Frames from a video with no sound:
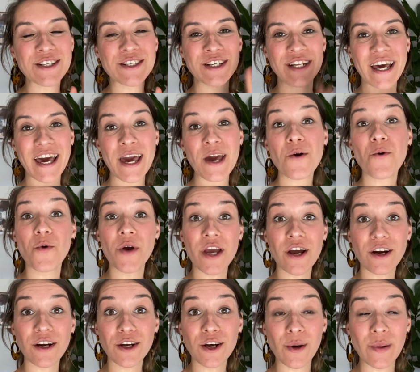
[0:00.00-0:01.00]
Today
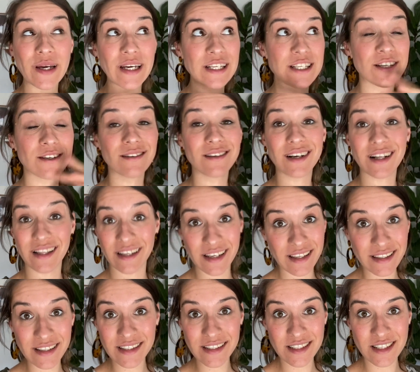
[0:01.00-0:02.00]
we are going to
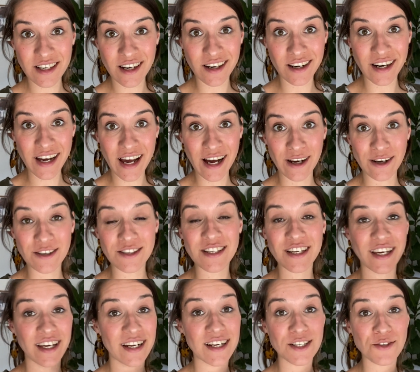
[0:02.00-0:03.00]
clean the entire
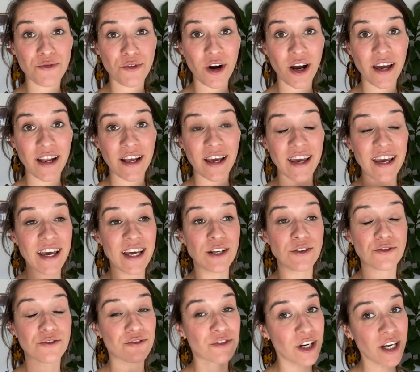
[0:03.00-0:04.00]
house. It is Friday,
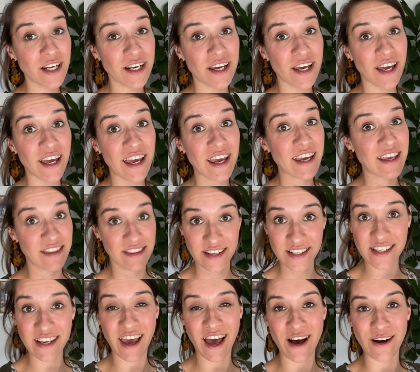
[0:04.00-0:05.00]
and Friday in
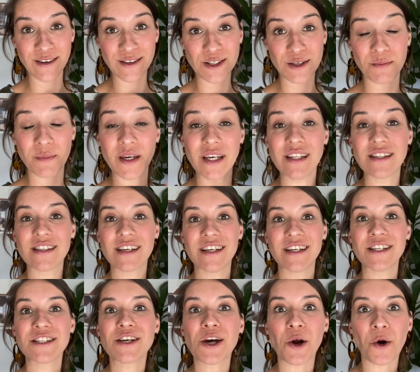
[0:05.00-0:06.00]
this house means
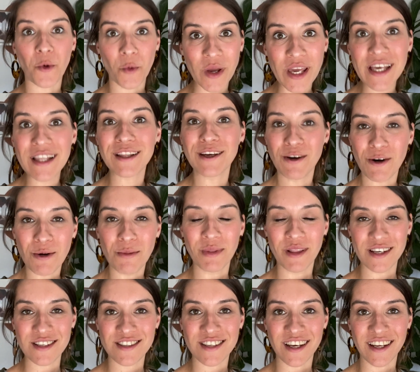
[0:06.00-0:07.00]
it is our weekly home
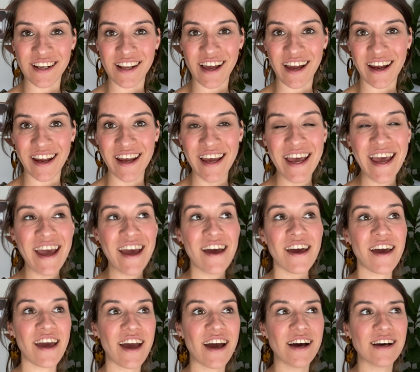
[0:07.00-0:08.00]
blessing day.
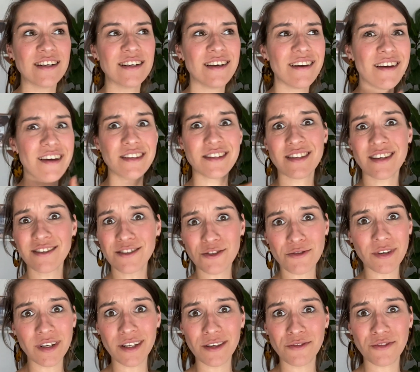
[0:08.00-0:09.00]
And it
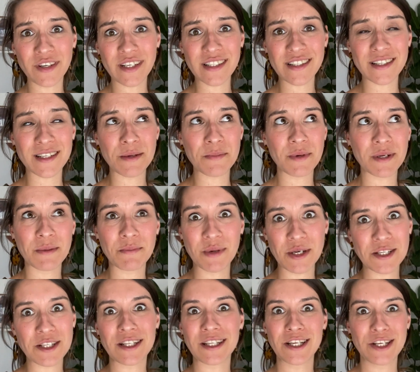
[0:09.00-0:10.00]
sounds really fancy, but it
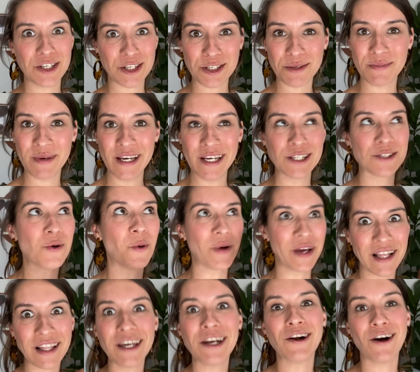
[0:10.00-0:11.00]
basically just means
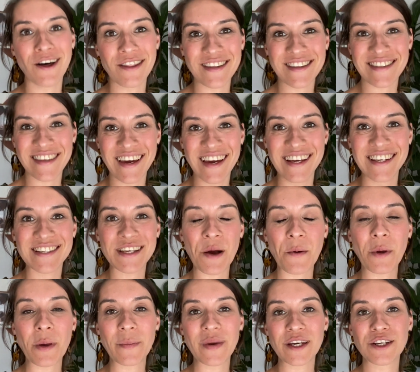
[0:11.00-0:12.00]
we clean all the things
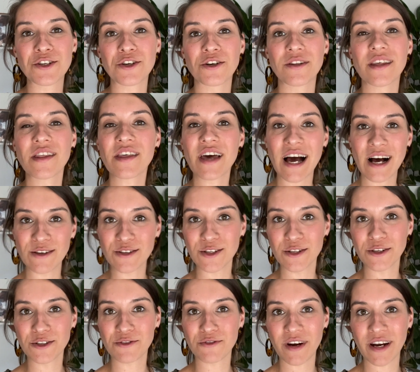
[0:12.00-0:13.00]
and we make sure that the house
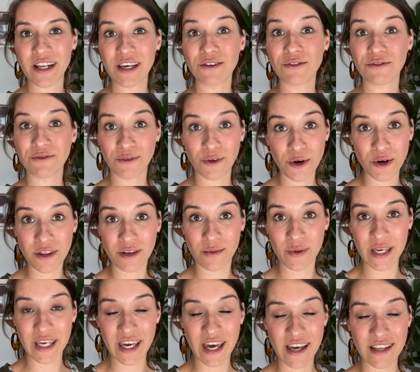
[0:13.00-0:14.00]
looks ready for the
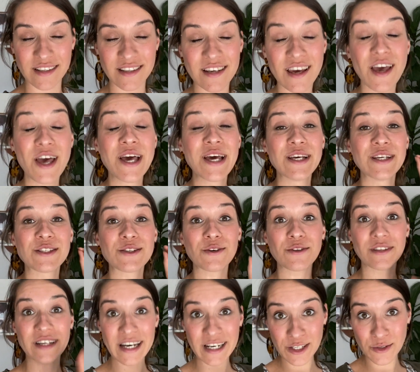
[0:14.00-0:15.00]
weekend.
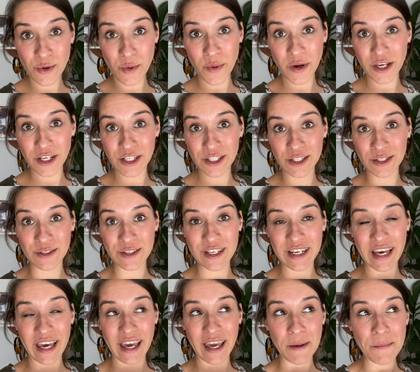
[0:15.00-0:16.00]
So that is what we're gonna do
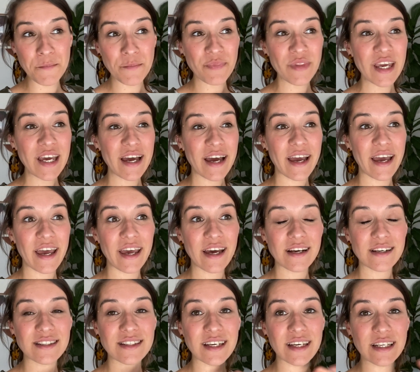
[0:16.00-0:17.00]
today.
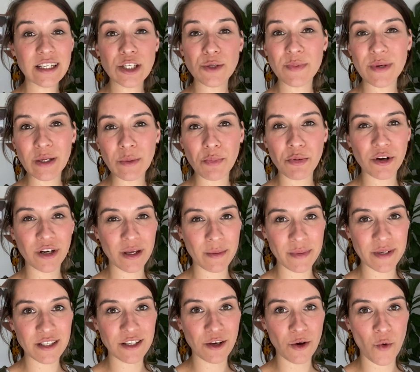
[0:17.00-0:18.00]
And it has been a pretty
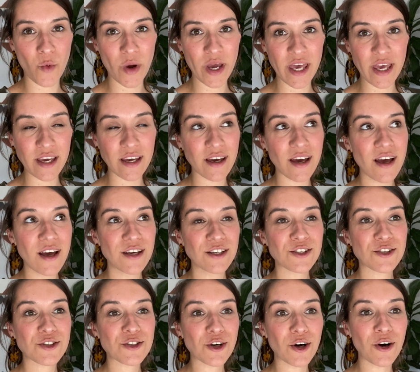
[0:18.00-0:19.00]
busy week.
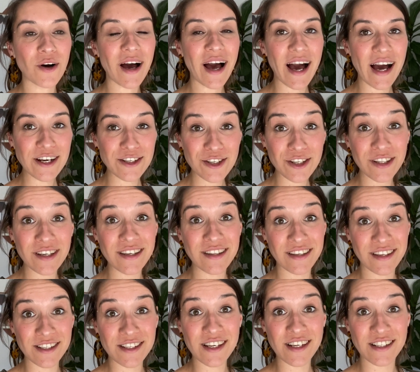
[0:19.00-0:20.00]
So actually
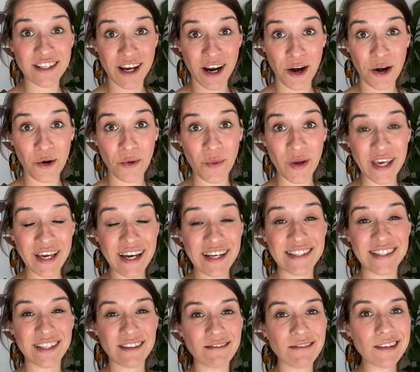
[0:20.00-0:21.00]
this entire week, I
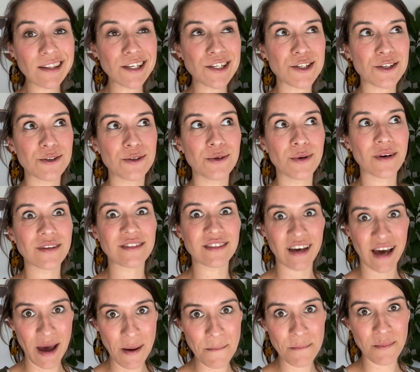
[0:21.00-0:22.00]
didn't really do
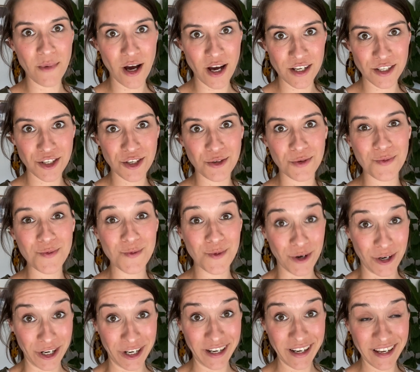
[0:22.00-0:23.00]
that much
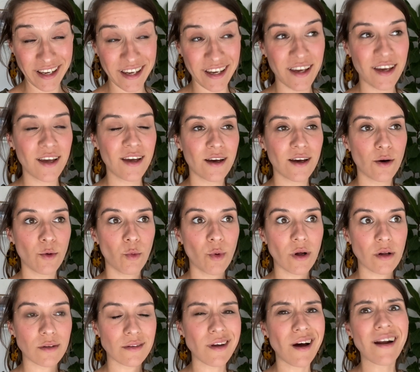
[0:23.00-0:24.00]
work.
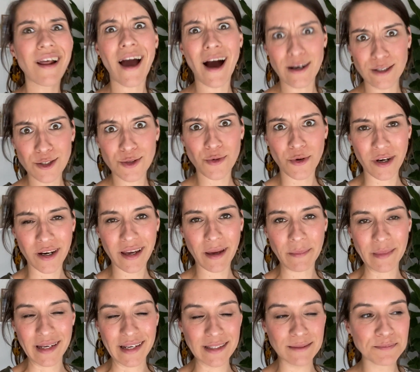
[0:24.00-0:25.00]
Well, not housework, I
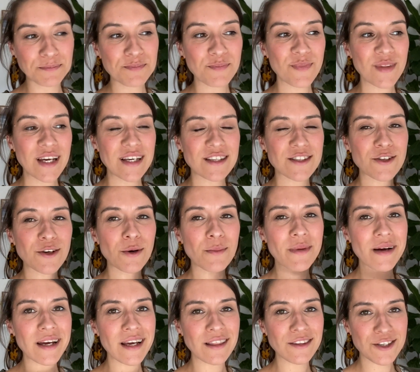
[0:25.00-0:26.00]
mean. So
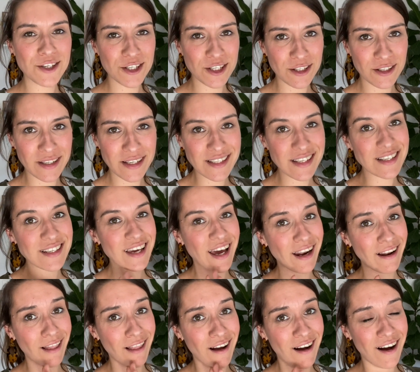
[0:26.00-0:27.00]
my to-do list is
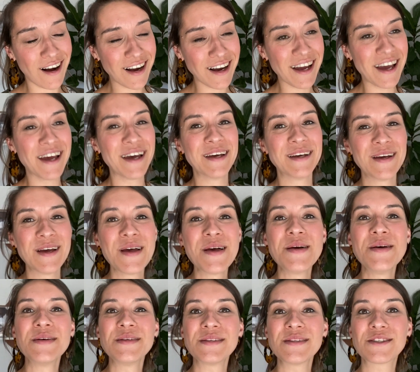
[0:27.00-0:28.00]
kind of long.
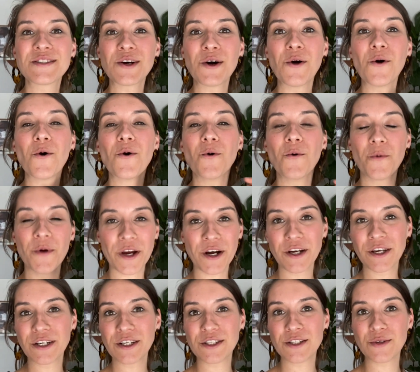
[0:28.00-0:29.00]
So we
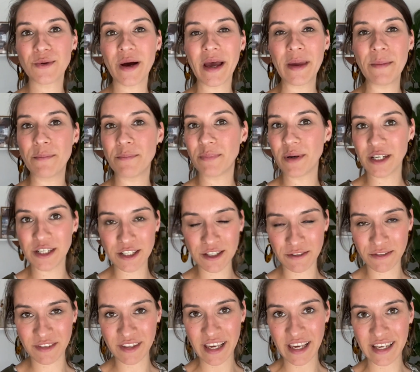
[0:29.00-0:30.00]
are gonna do a bunch
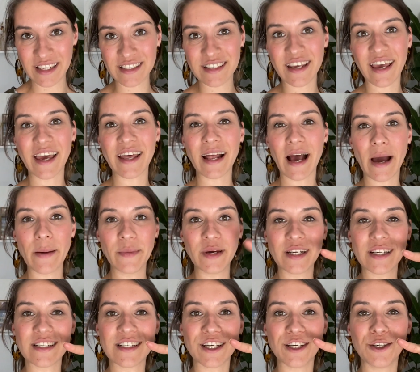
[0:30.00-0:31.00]
of things and I'm
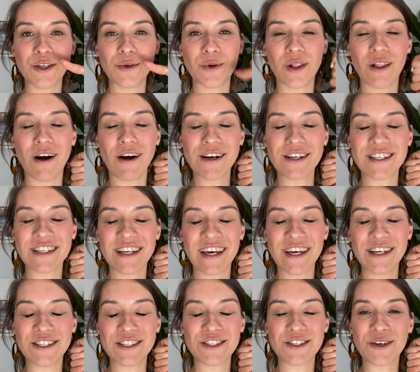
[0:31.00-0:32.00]
gonna take you along
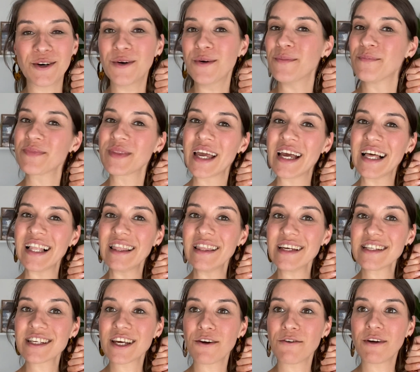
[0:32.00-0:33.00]
today. So
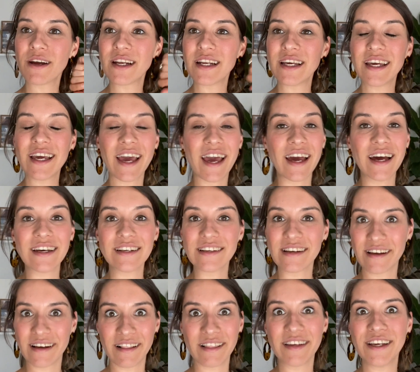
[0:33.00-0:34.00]
let's get ready
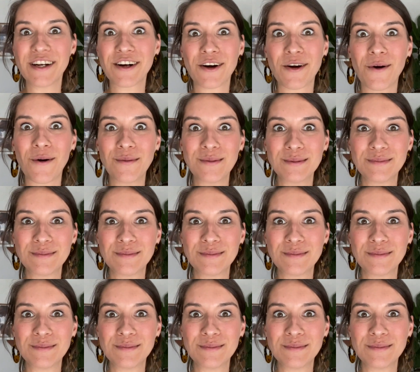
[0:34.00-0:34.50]
and clean our home.